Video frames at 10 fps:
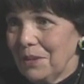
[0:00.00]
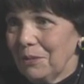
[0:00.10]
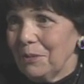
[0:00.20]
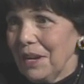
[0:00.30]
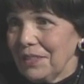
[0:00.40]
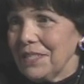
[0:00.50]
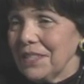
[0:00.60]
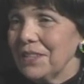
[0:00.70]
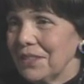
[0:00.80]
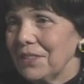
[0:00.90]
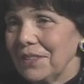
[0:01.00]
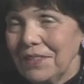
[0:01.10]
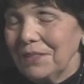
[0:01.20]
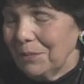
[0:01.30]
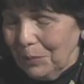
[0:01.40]
to not send
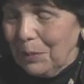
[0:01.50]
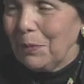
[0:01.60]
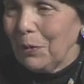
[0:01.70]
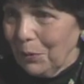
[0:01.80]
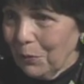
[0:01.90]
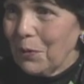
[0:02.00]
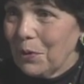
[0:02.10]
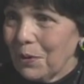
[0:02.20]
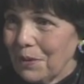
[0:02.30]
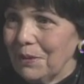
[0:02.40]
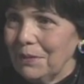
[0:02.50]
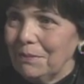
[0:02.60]
people to war,